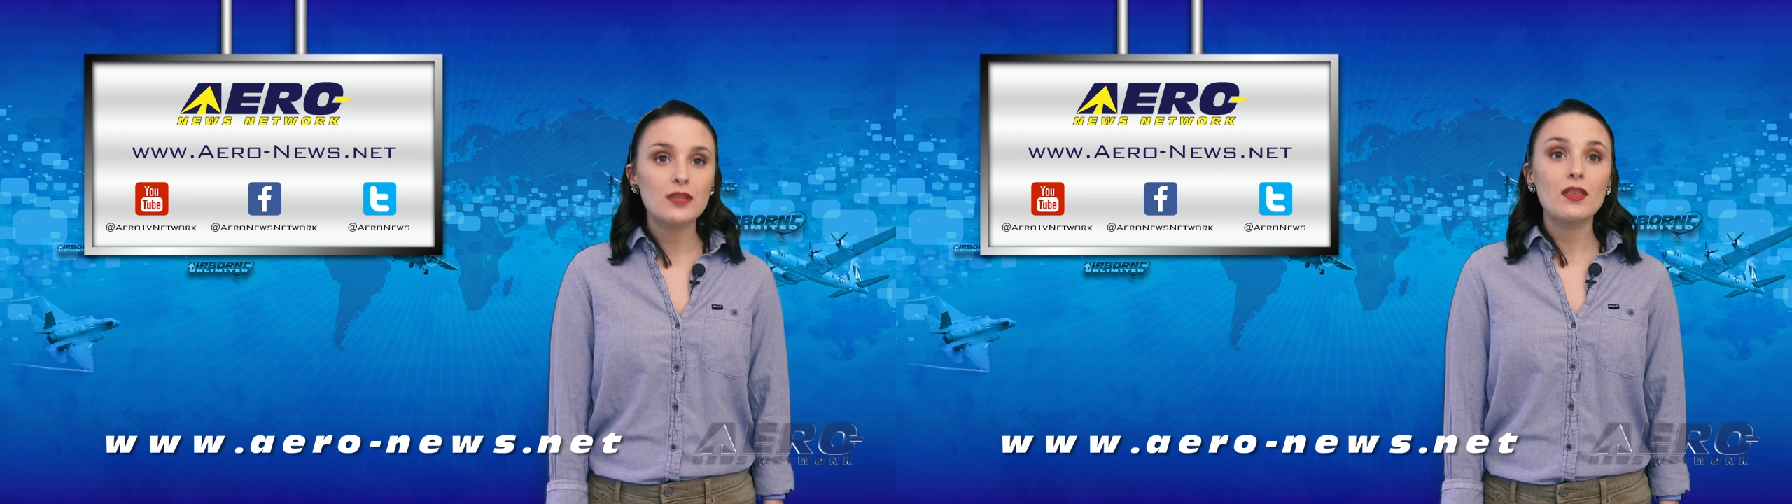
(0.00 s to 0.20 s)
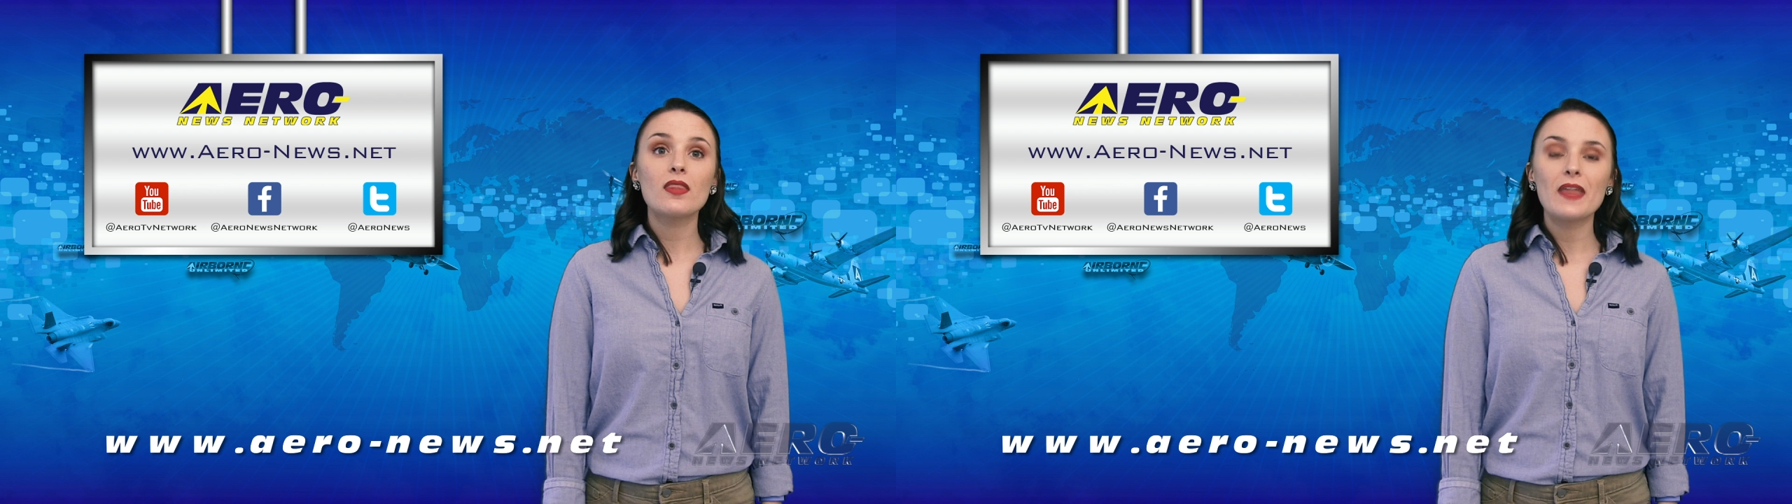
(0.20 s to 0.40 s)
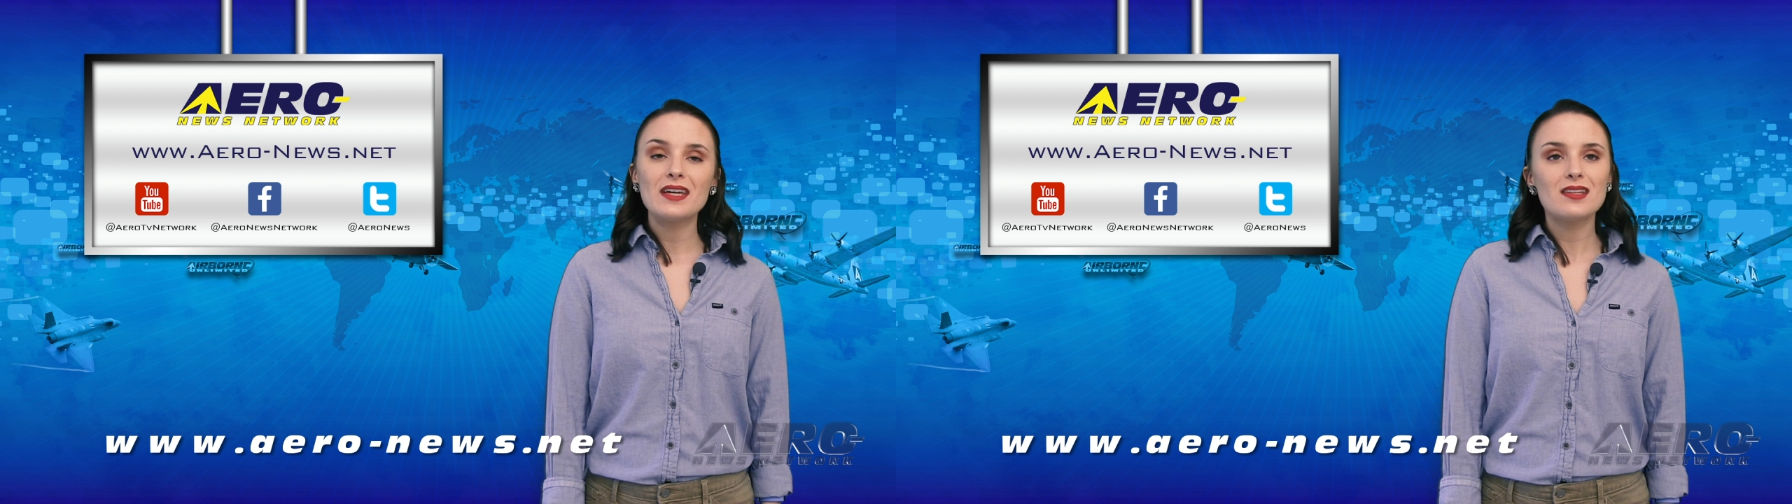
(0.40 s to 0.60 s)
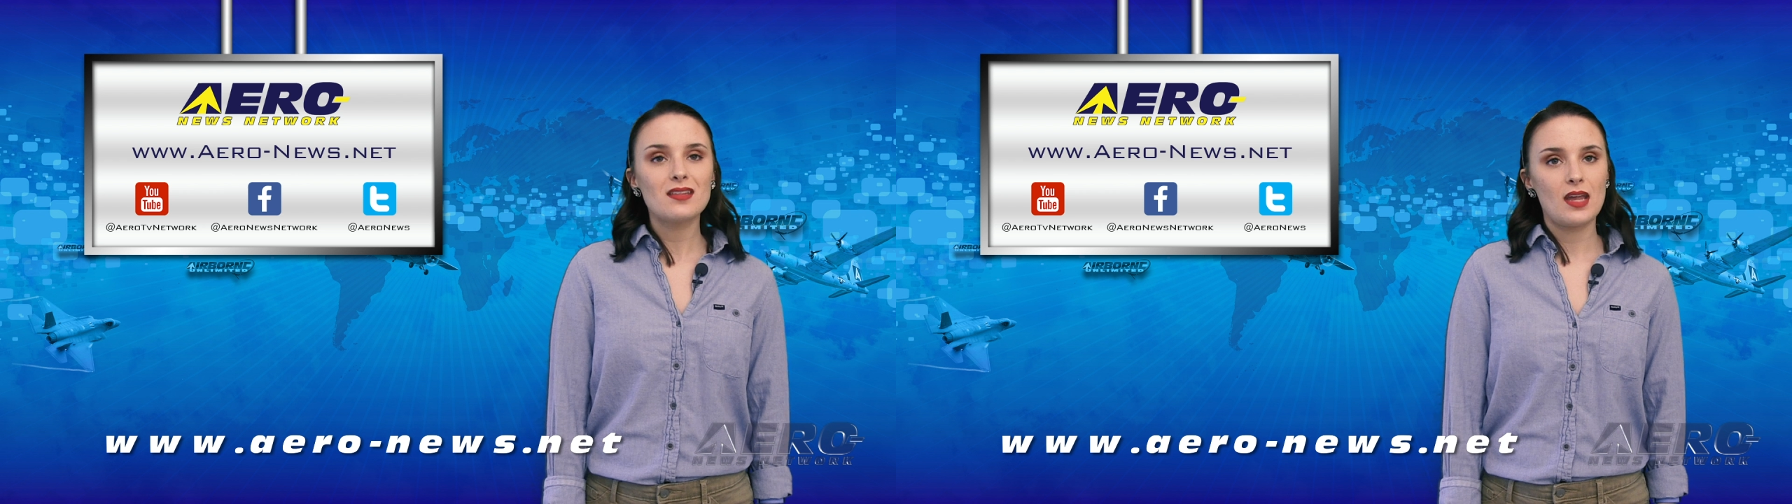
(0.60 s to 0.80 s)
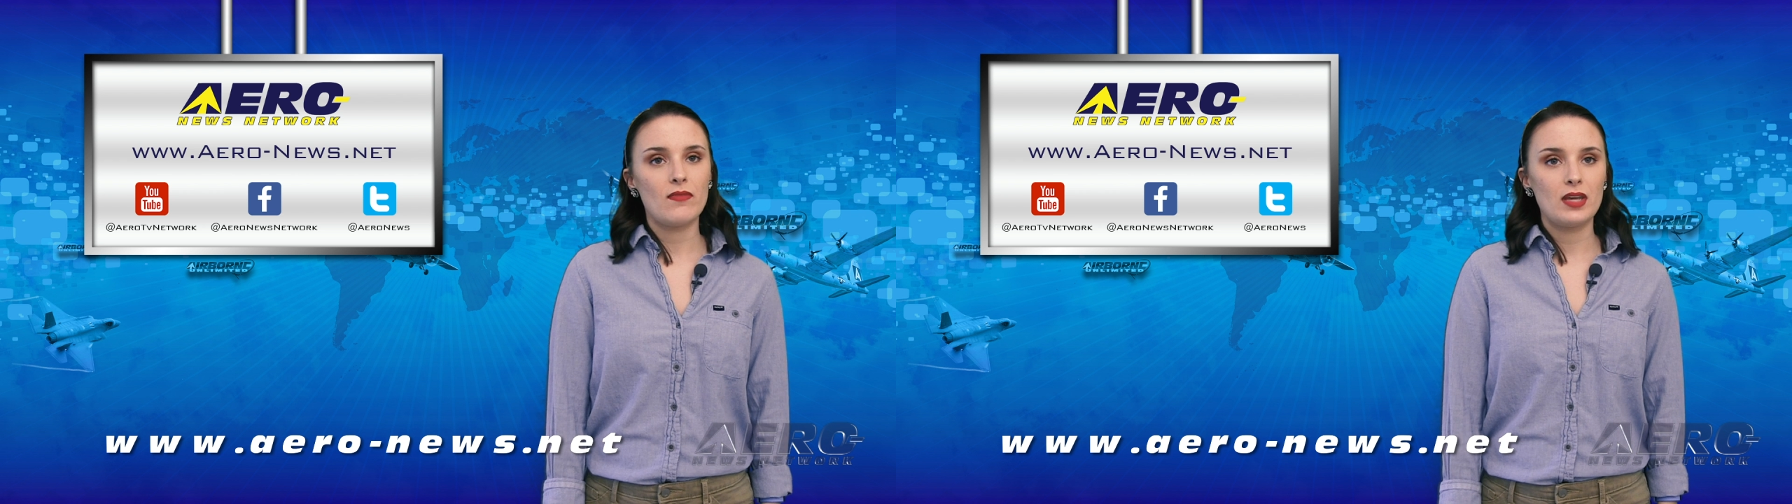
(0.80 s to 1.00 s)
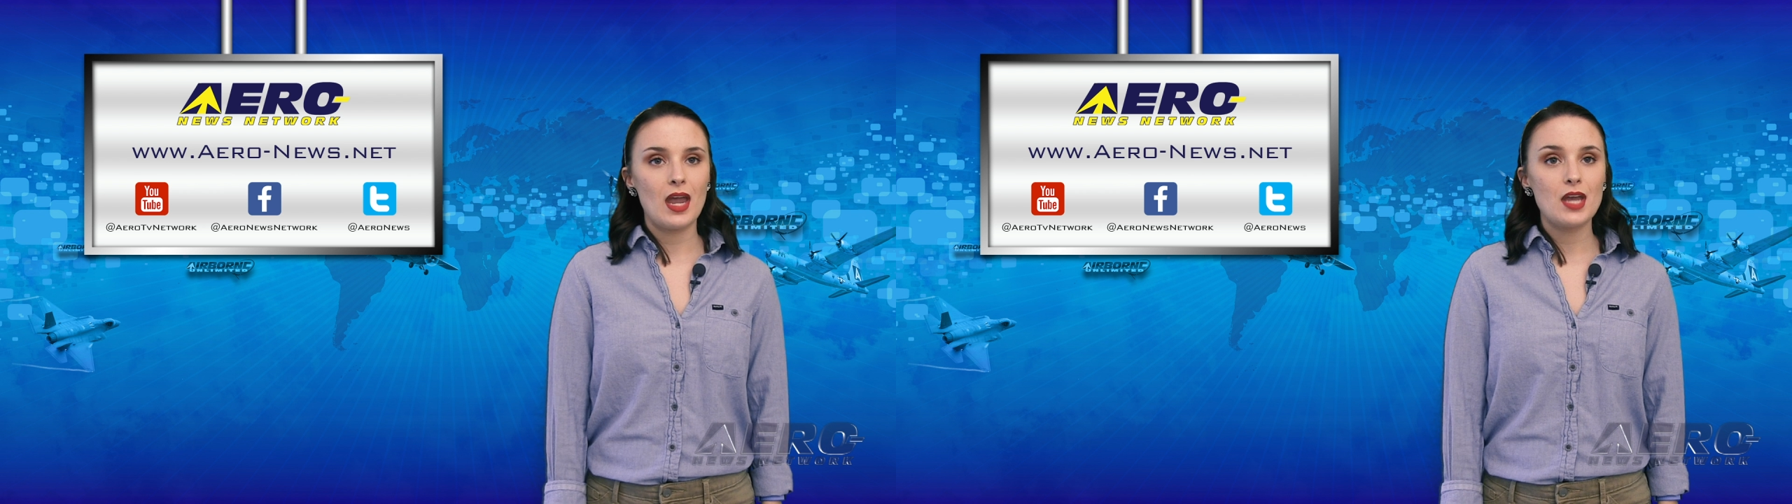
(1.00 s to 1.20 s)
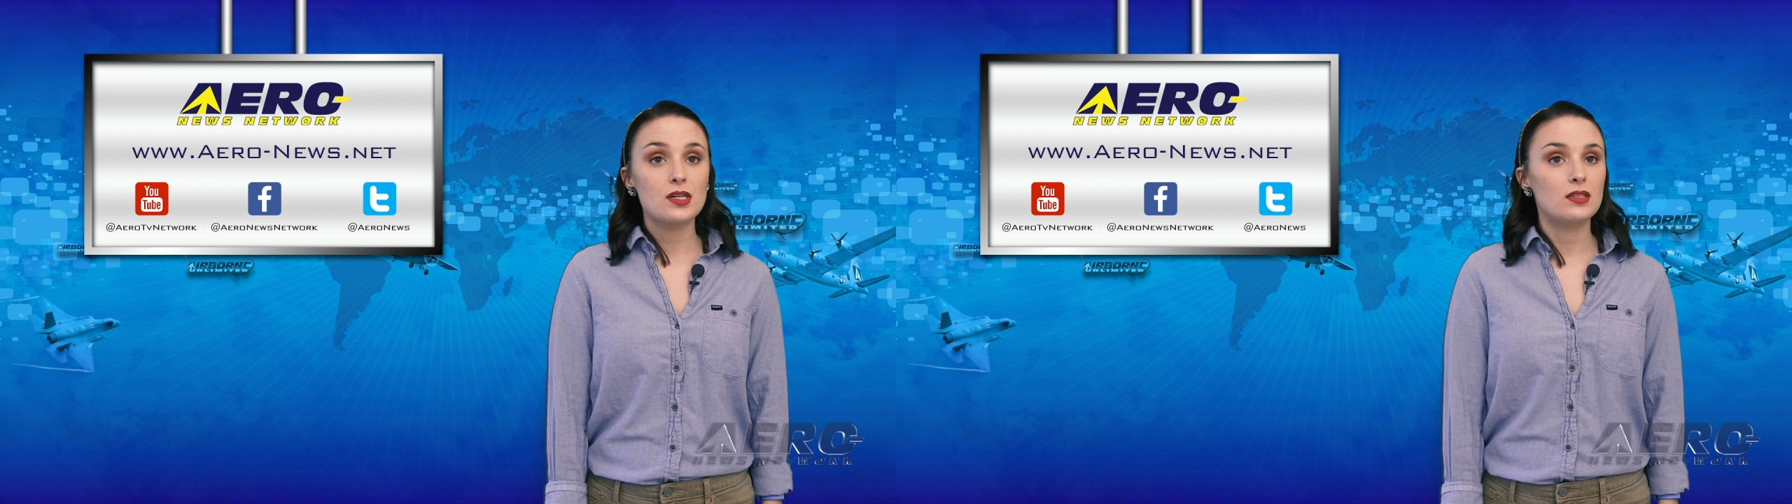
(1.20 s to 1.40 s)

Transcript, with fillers: on the latest aviation